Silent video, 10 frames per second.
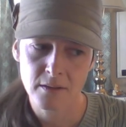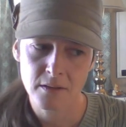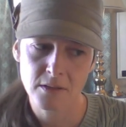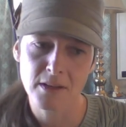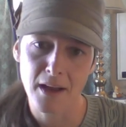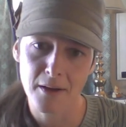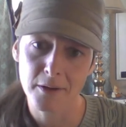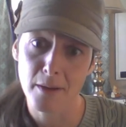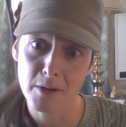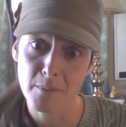is now
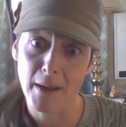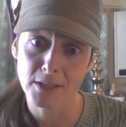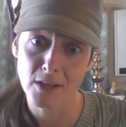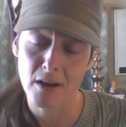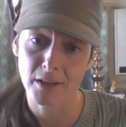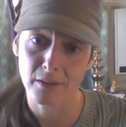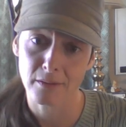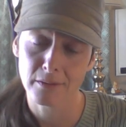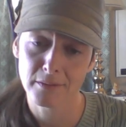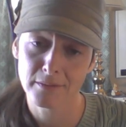coming back to haunt
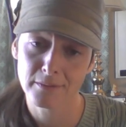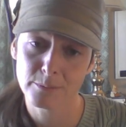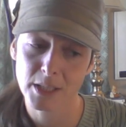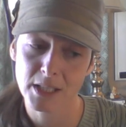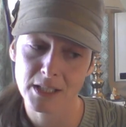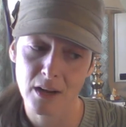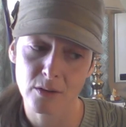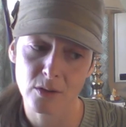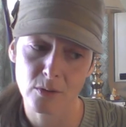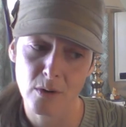you? Because now
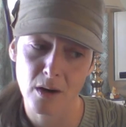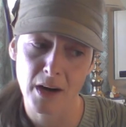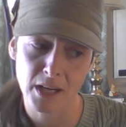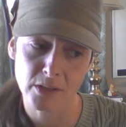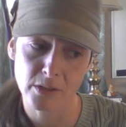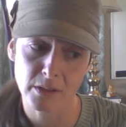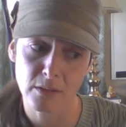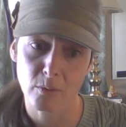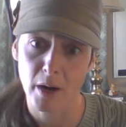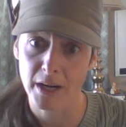you are actually
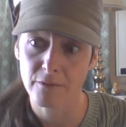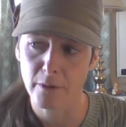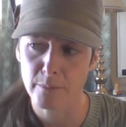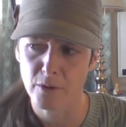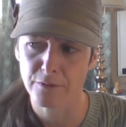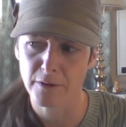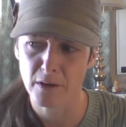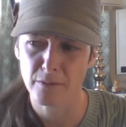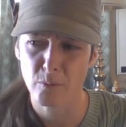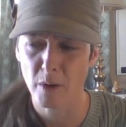running from your
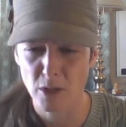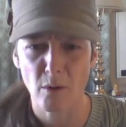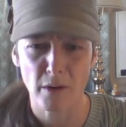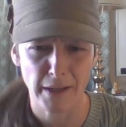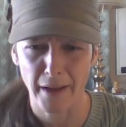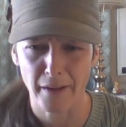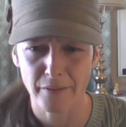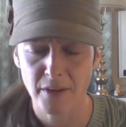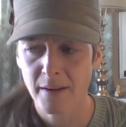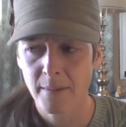fear of what you already
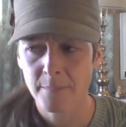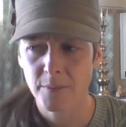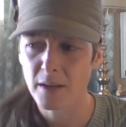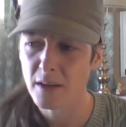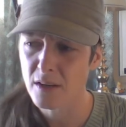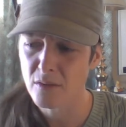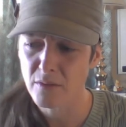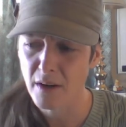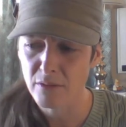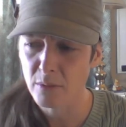have. And you've
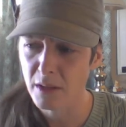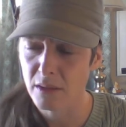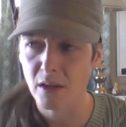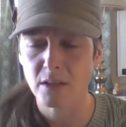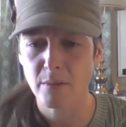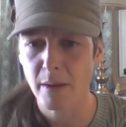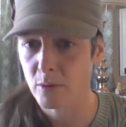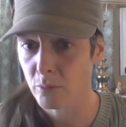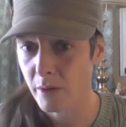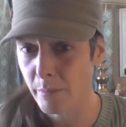never really thought to
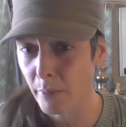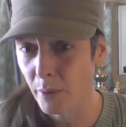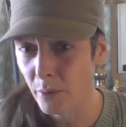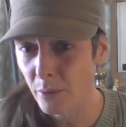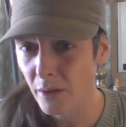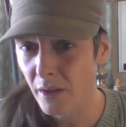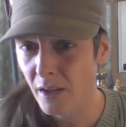maybe reboot